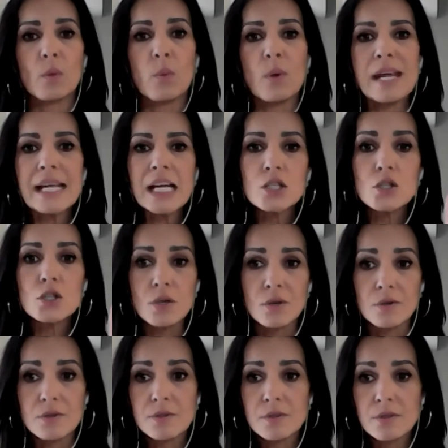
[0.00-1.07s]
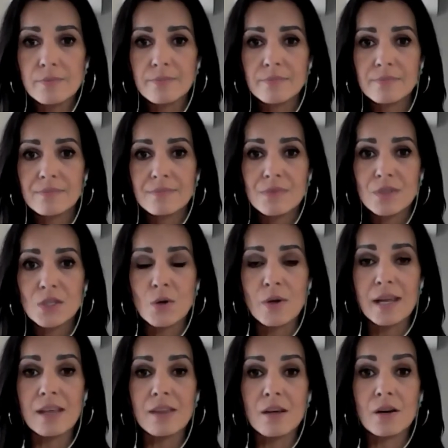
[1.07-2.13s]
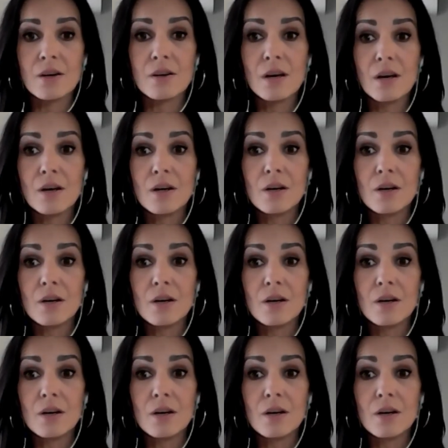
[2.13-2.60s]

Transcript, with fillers: we can choose to either